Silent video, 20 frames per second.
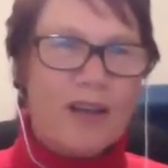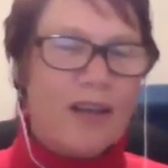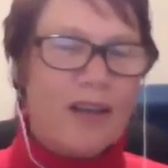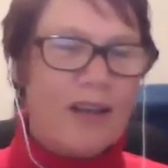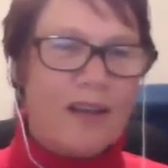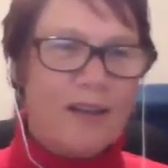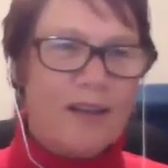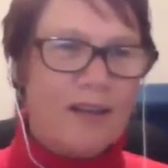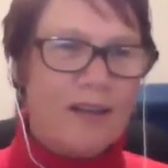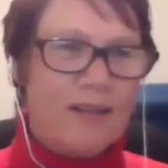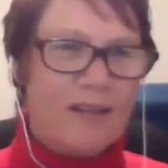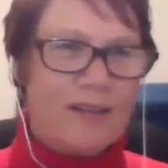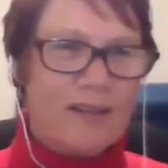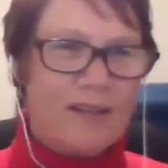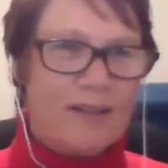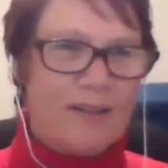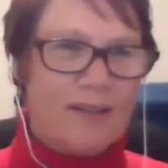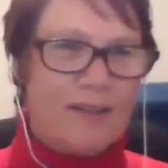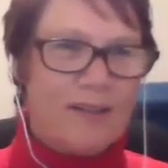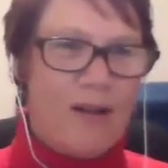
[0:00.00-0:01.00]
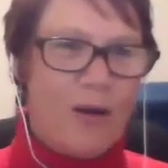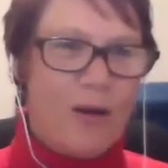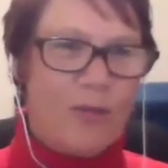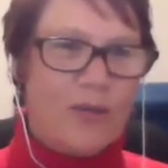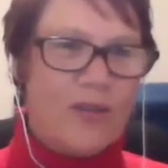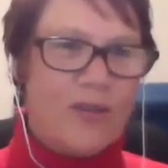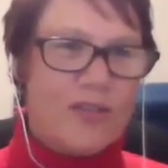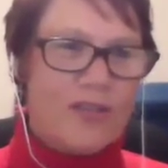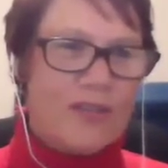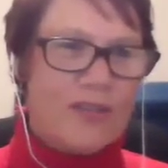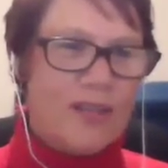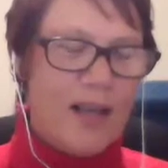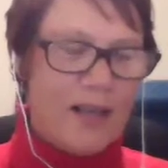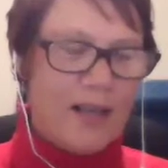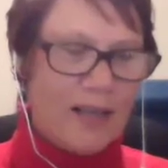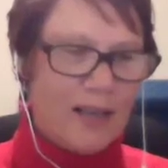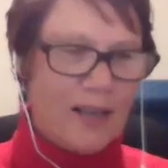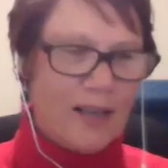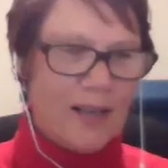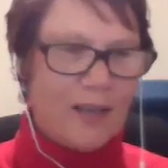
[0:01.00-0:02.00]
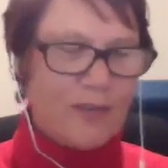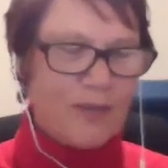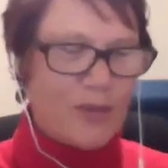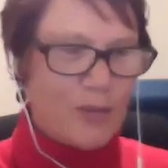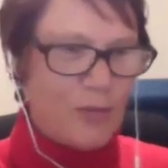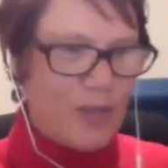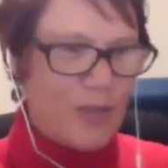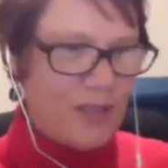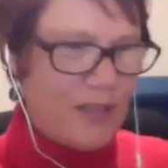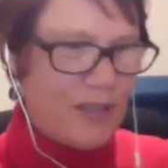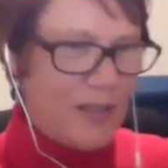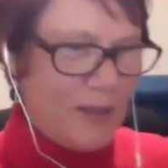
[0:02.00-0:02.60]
And I was lucky enough to be